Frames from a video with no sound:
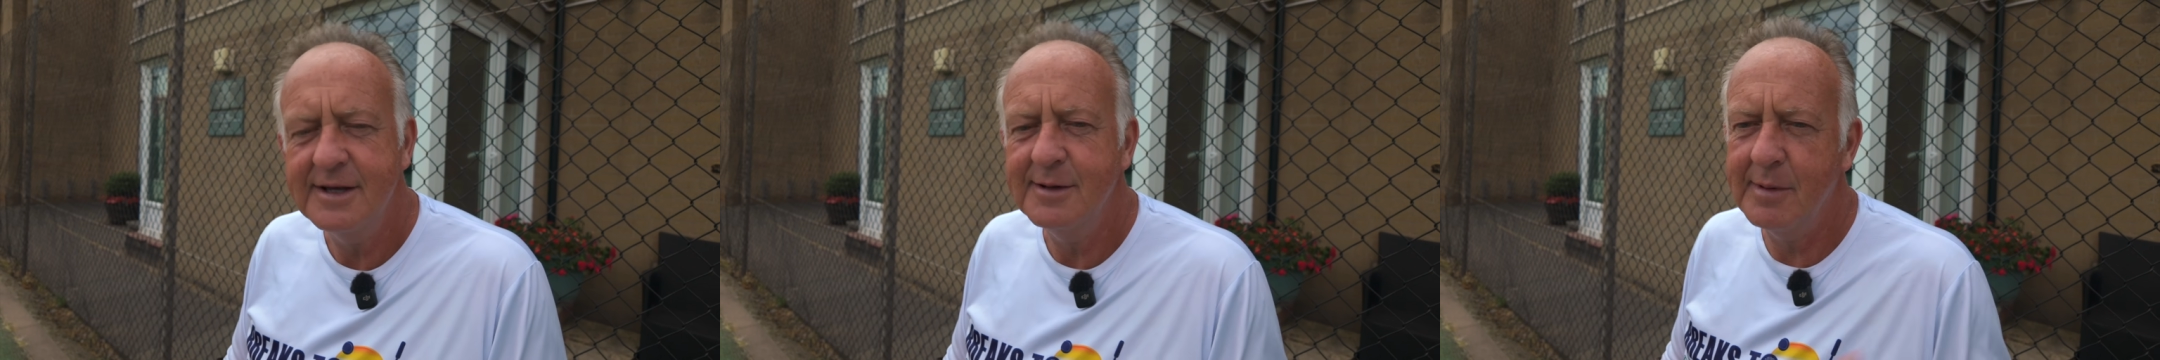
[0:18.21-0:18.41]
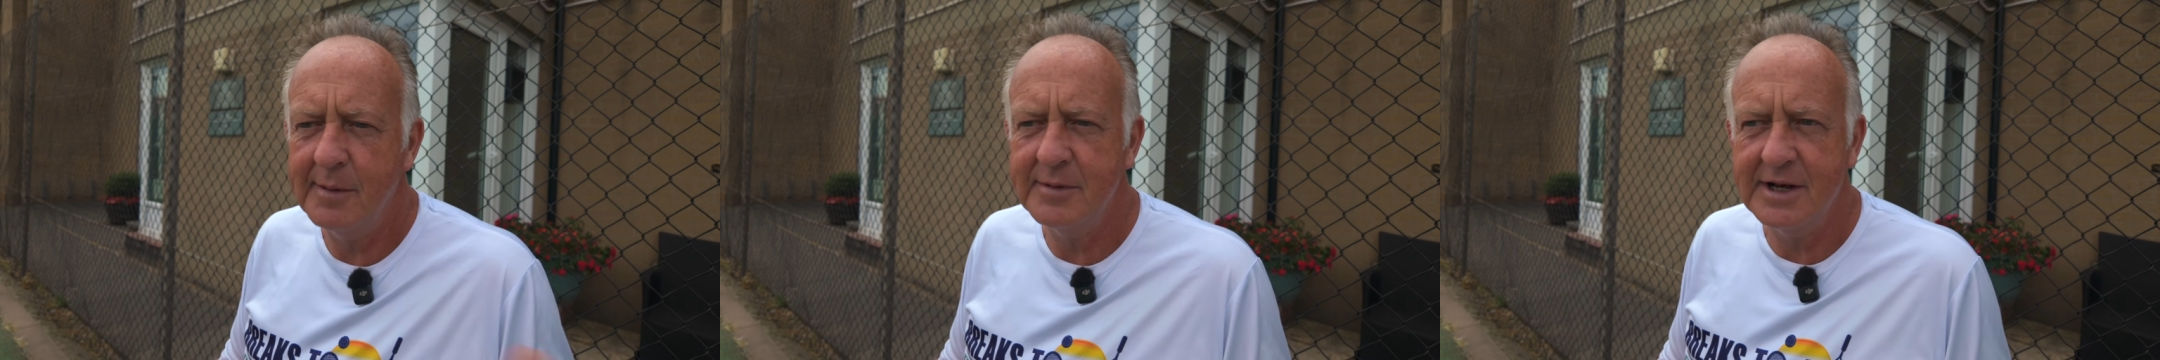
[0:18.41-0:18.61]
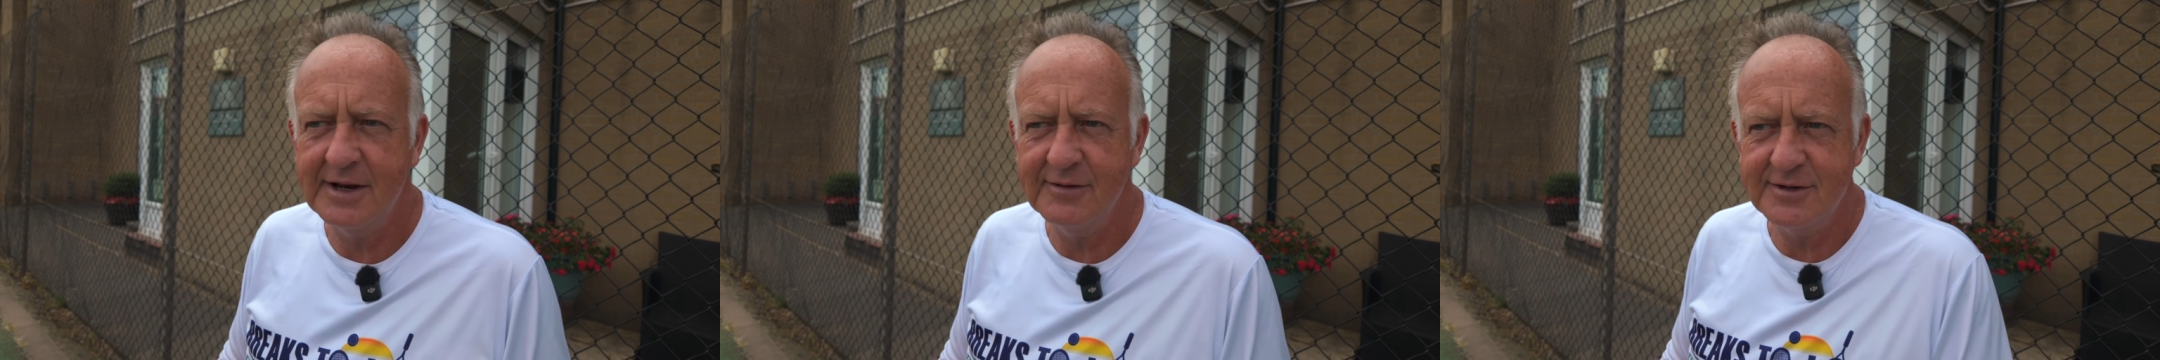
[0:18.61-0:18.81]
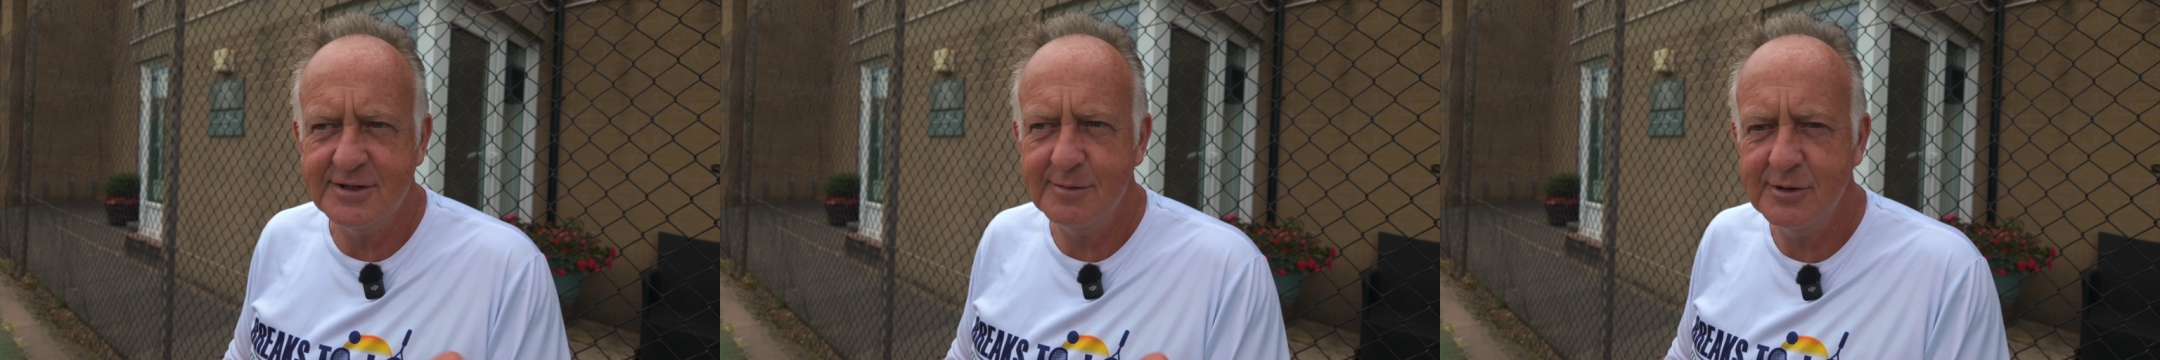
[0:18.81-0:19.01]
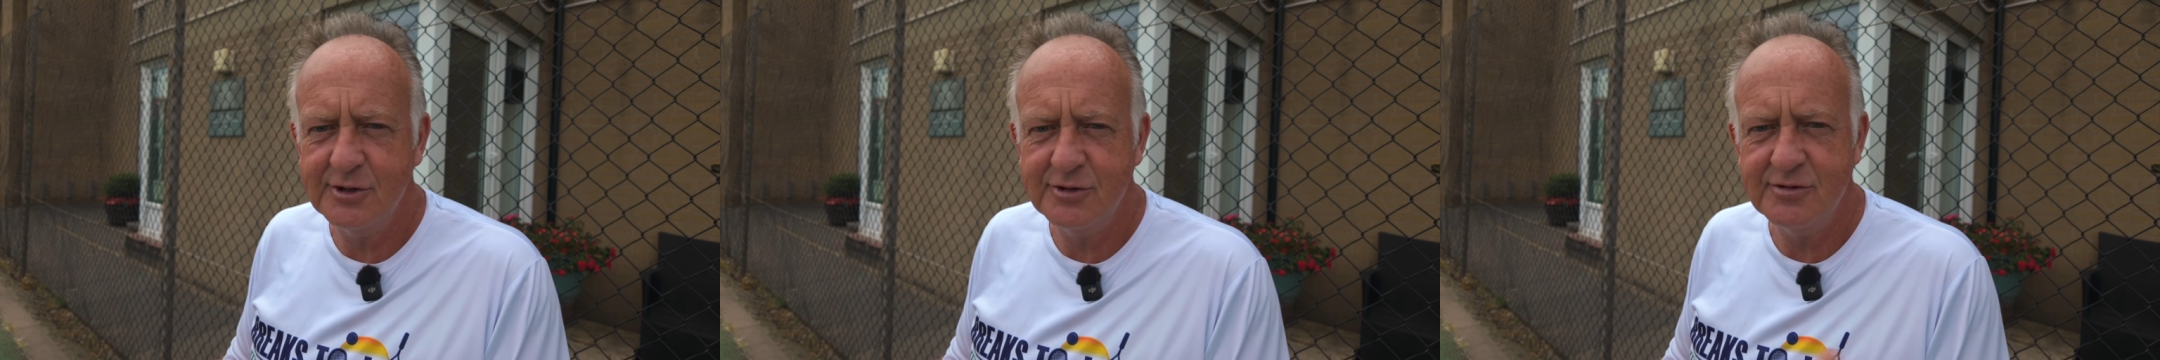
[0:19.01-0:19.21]
It might be clear in
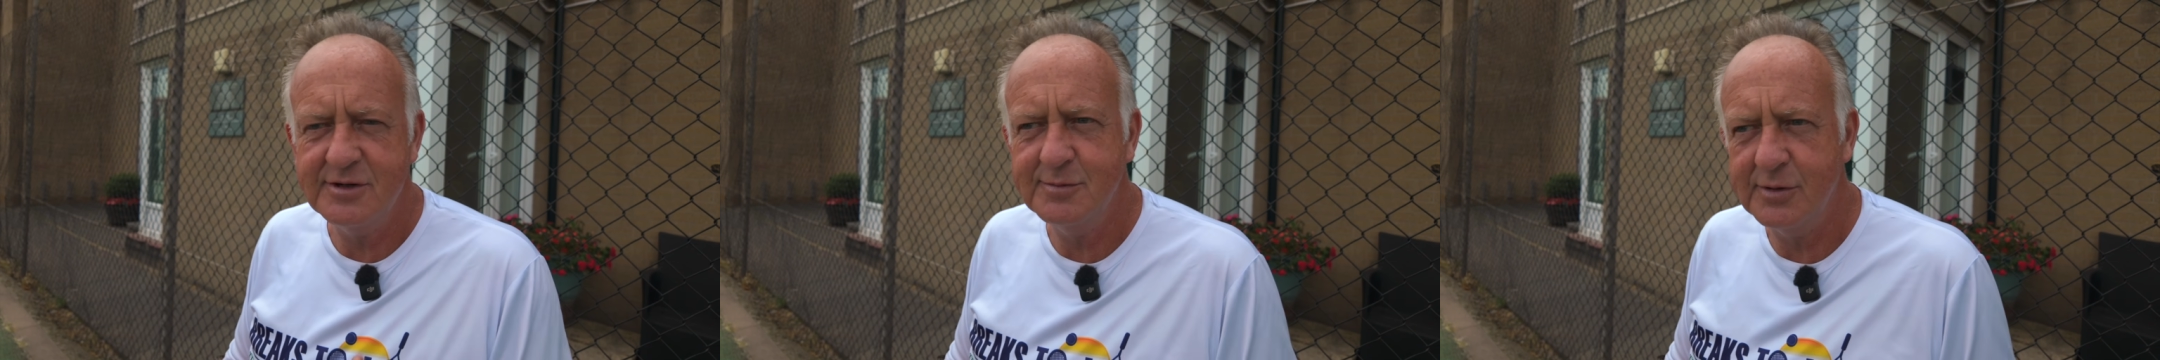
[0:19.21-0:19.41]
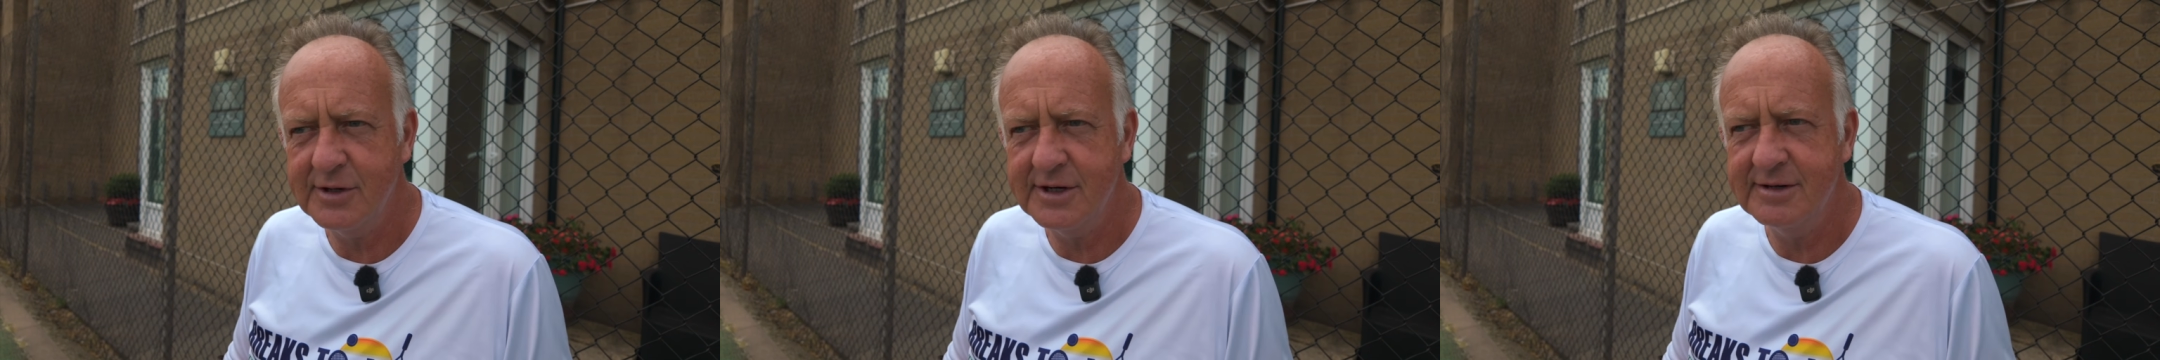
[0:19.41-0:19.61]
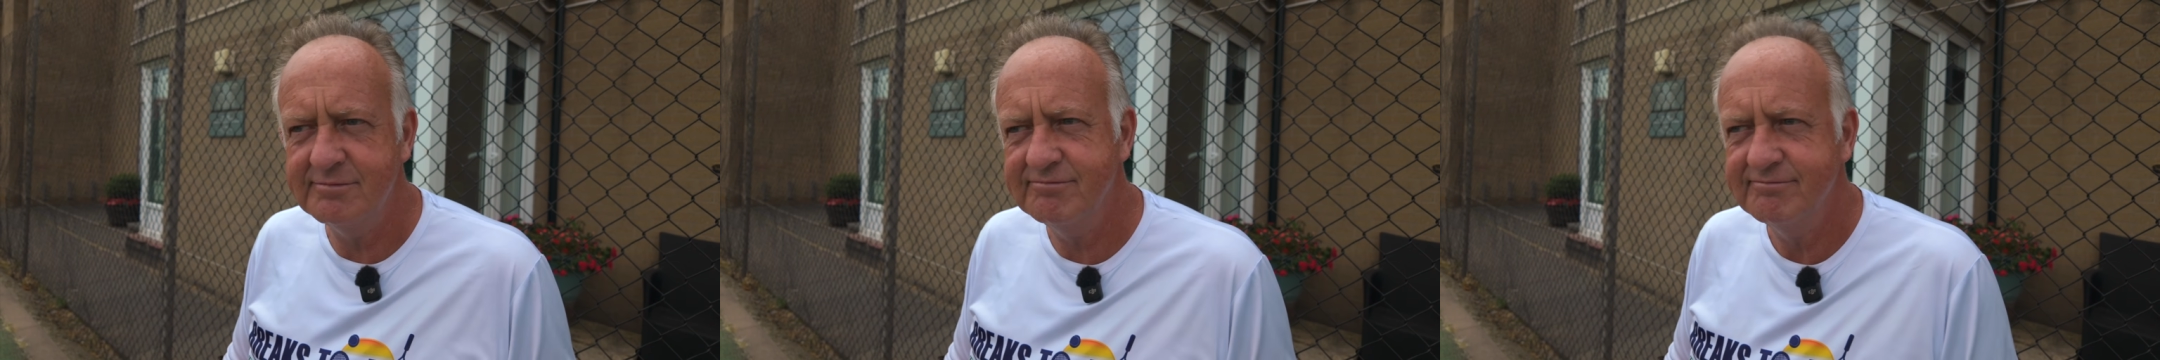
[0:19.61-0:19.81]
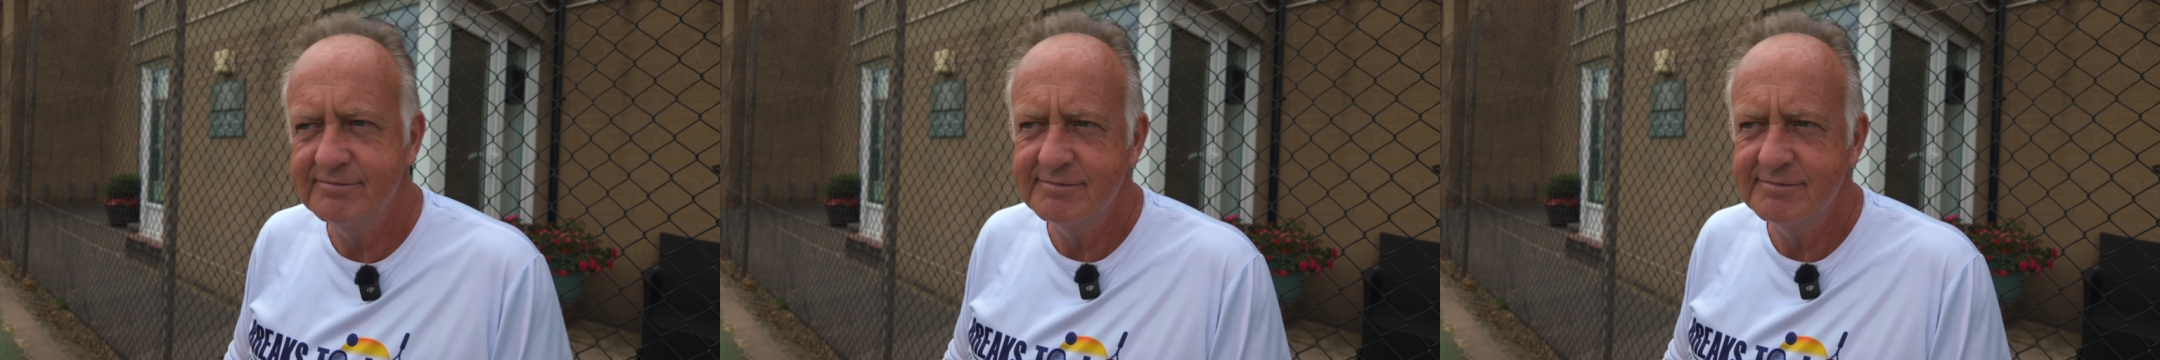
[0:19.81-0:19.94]
some countries, but in